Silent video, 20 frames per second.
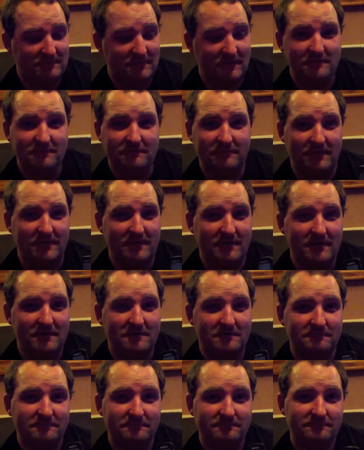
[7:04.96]
hopefully
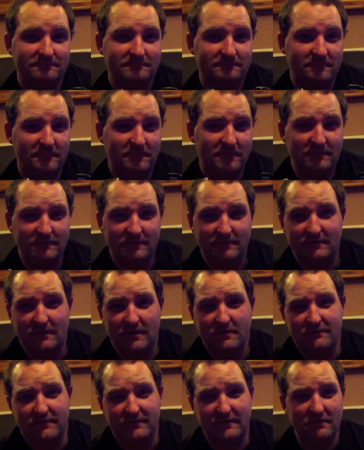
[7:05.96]
they'll
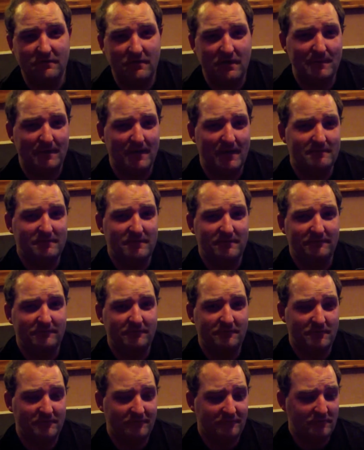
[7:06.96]
come in handy
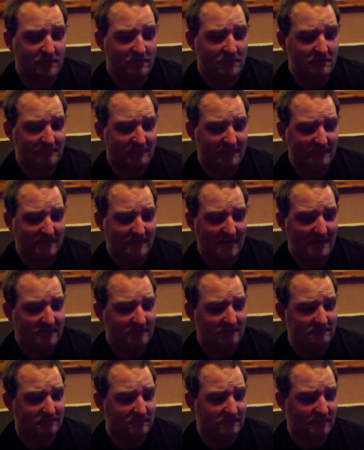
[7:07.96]
for your
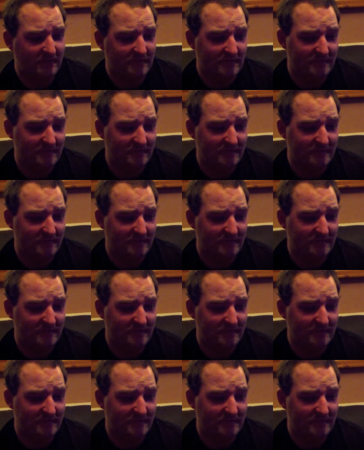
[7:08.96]
investigations.